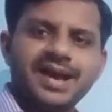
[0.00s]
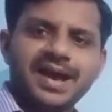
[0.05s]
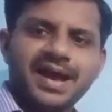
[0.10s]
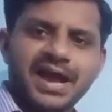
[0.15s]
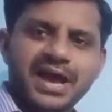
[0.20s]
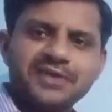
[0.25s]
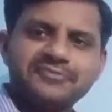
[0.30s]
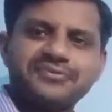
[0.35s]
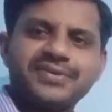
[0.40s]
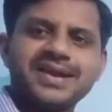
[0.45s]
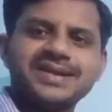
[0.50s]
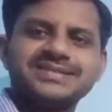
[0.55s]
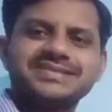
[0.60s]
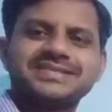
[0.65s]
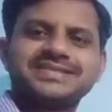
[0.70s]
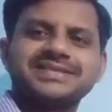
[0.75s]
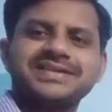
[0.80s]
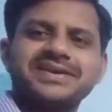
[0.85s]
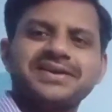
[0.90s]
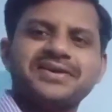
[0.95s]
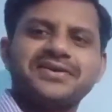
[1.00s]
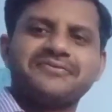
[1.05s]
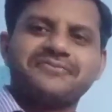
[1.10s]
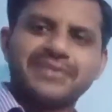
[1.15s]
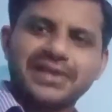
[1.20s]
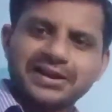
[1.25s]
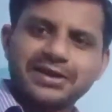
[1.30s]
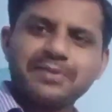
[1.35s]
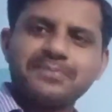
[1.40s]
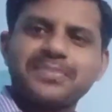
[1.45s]
Hi friends,
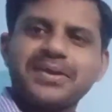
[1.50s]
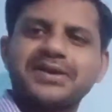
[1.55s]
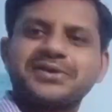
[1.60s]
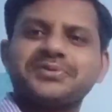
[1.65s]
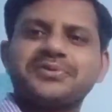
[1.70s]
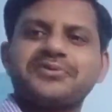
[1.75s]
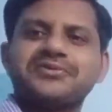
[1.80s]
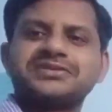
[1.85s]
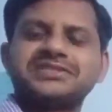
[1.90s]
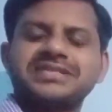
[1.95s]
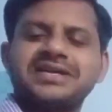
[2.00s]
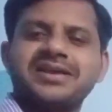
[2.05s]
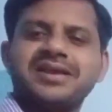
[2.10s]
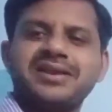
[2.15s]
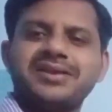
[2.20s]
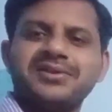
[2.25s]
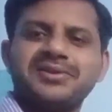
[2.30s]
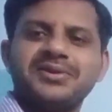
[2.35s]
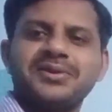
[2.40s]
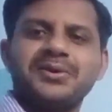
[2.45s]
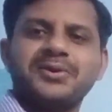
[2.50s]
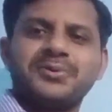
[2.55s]
welcome back to our channel.